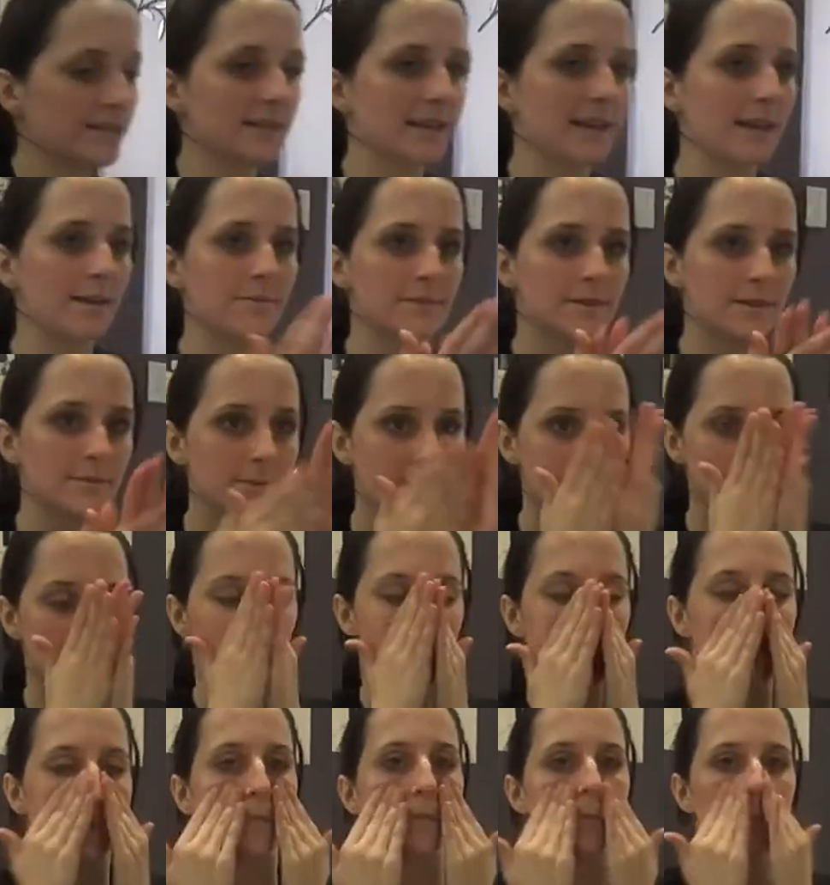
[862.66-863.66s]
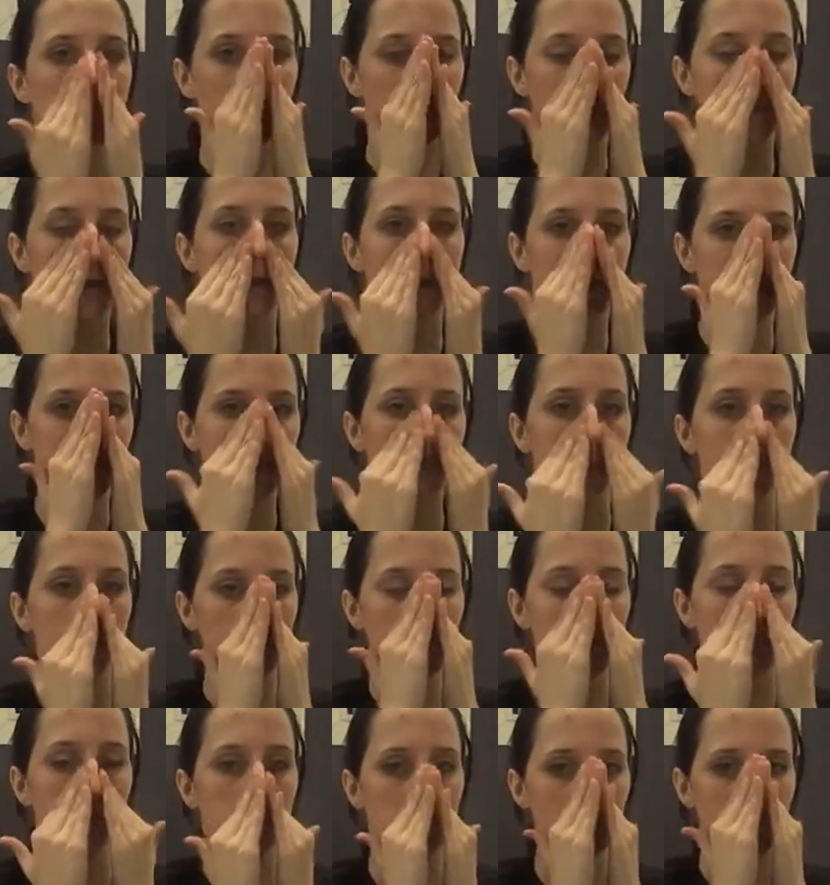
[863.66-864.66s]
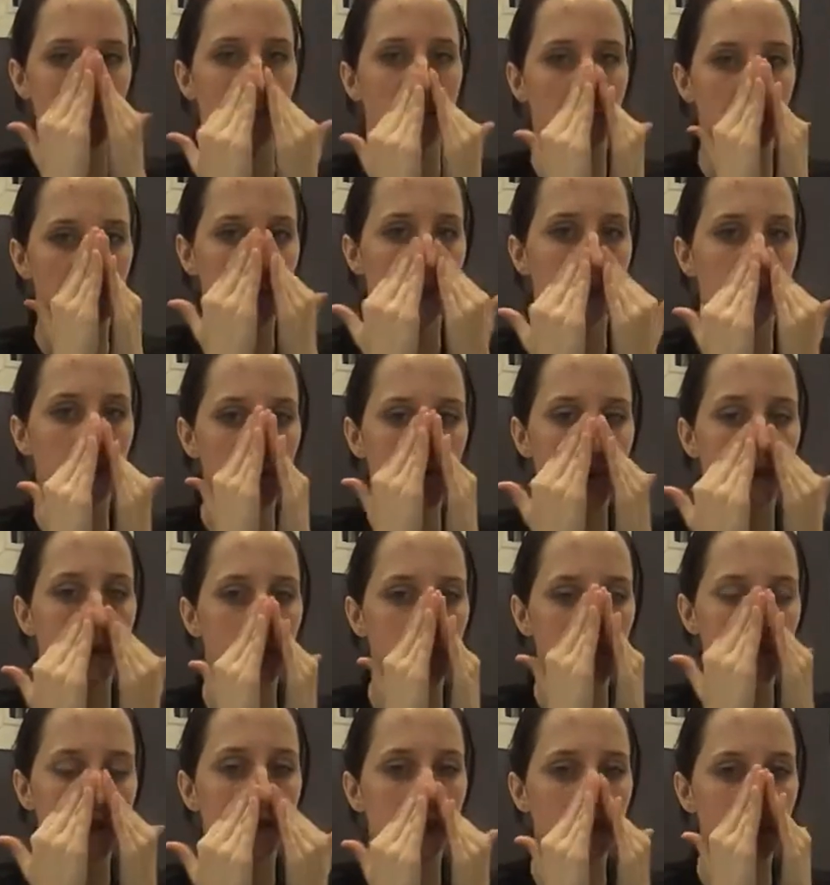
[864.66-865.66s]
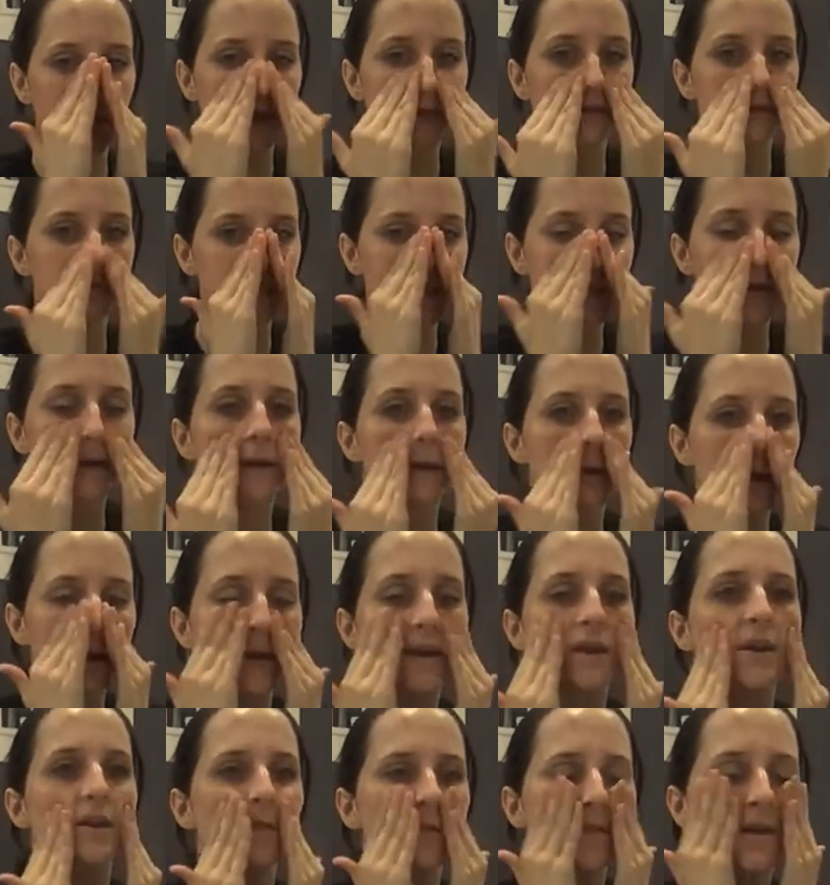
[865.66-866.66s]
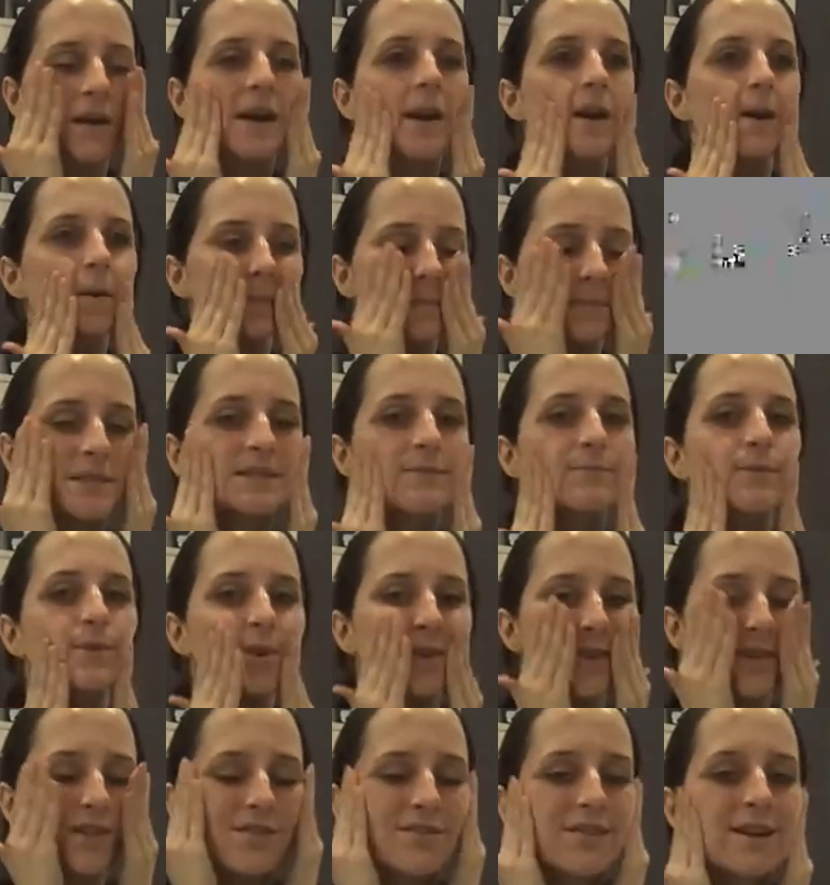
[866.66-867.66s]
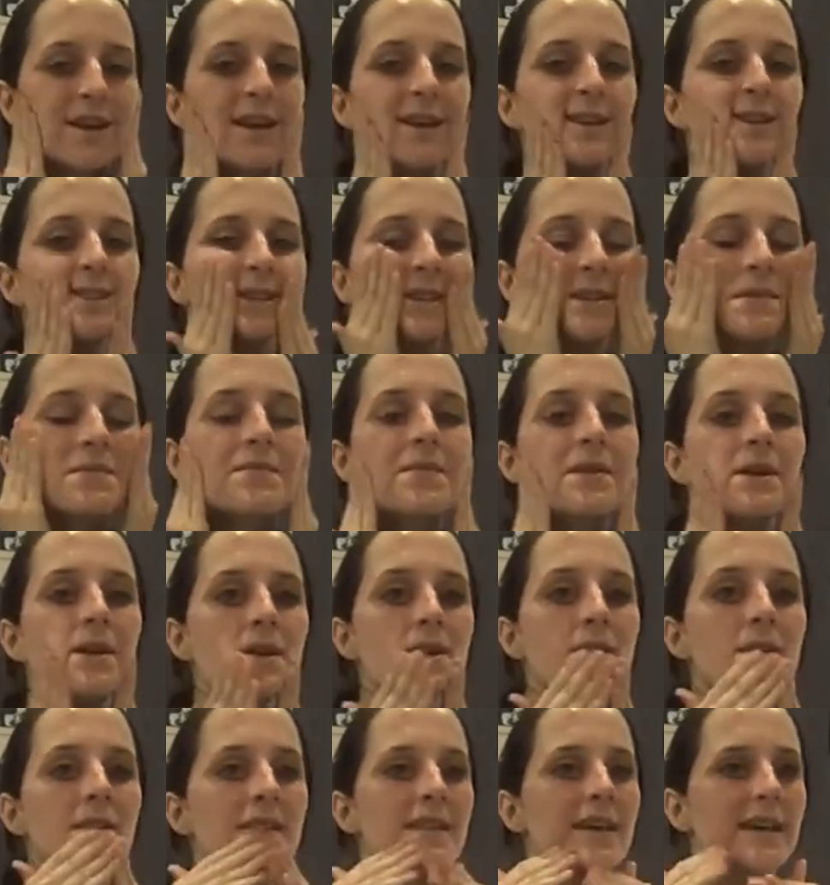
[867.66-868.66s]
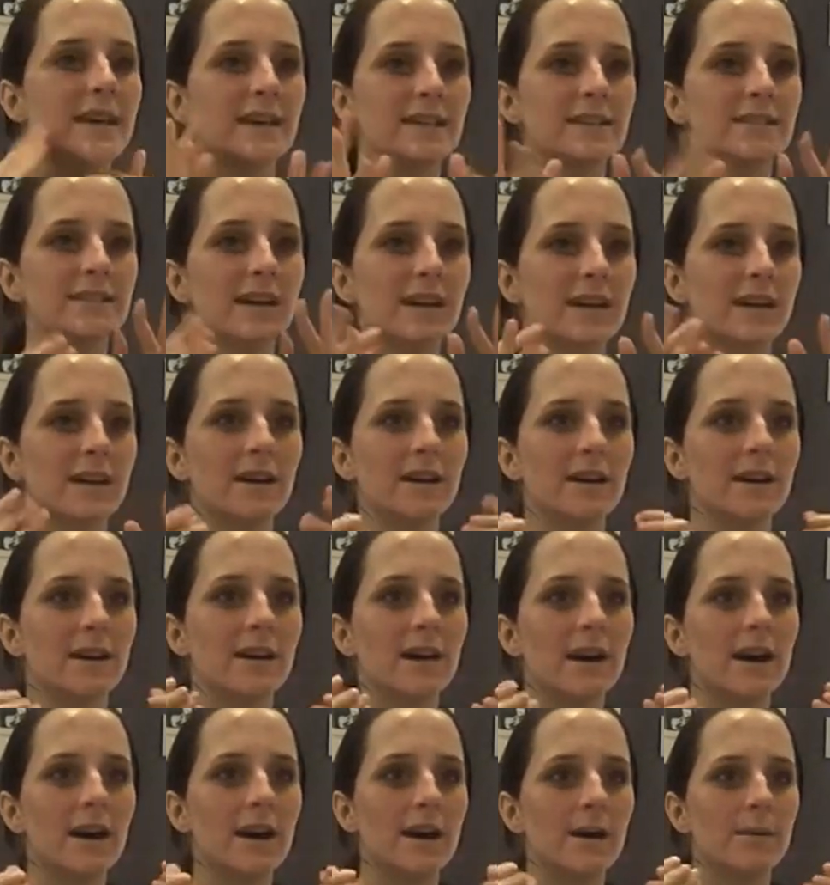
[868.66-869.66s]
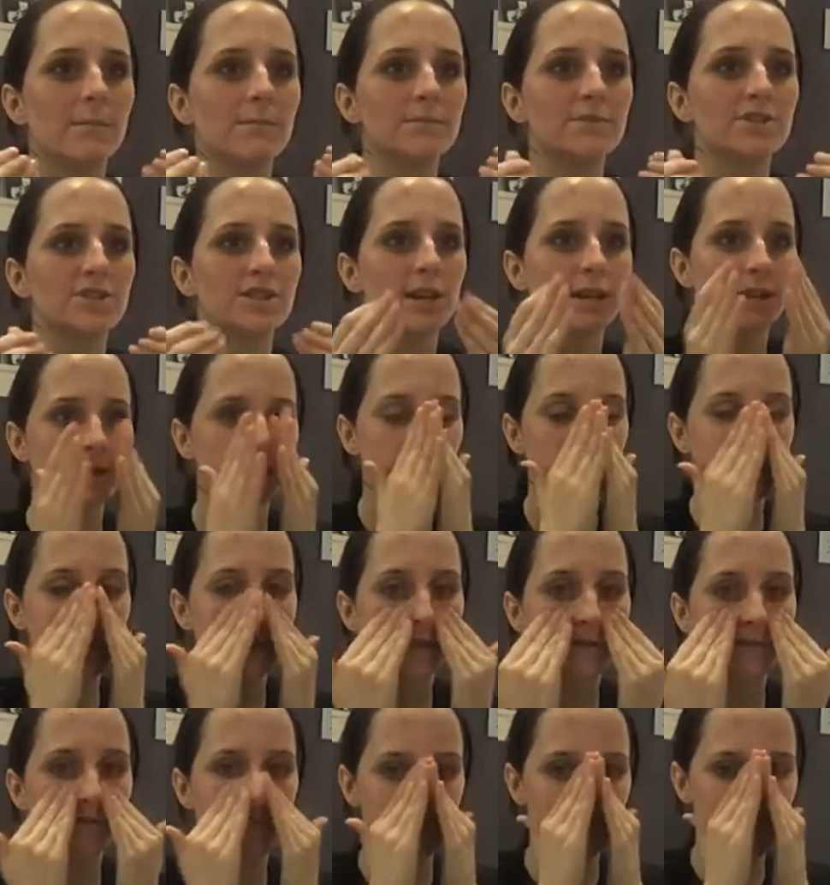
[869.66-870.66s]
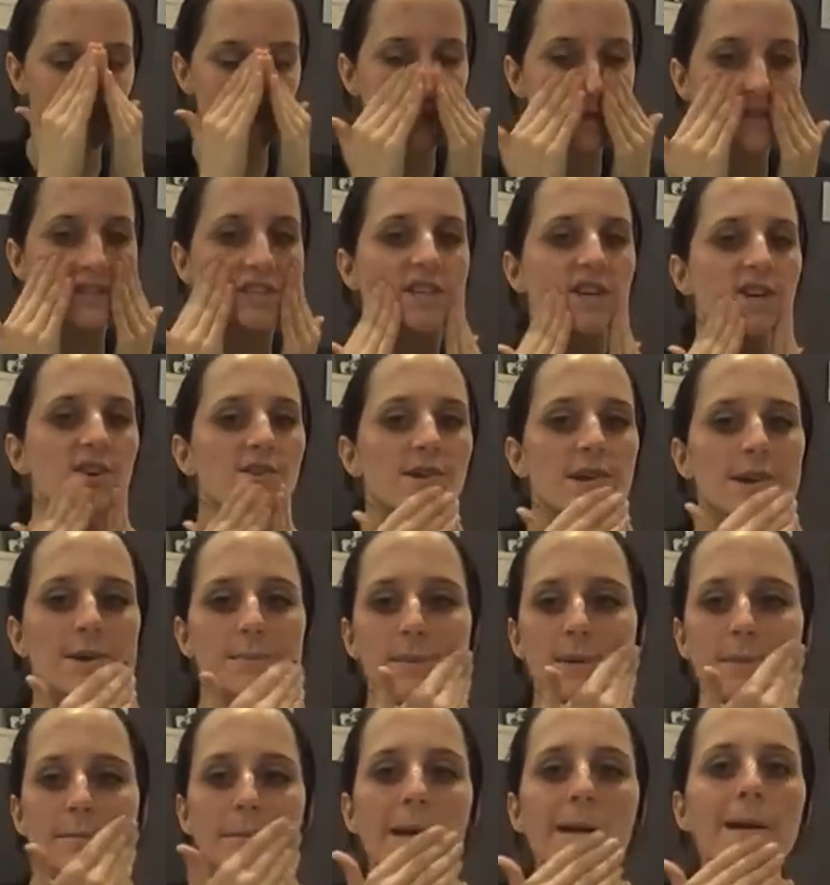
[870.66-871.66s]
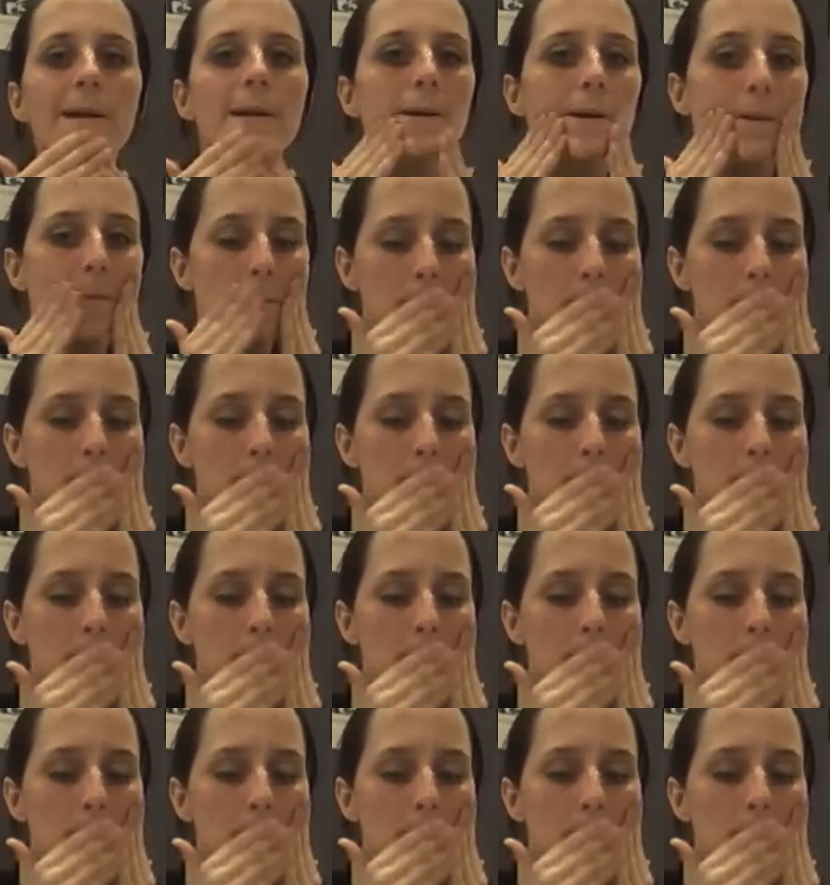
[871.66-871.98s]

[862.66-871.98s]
keep dipping in water and it has that kind of um, smooth effect like it's like a um, jelly. You can feel that gel coming back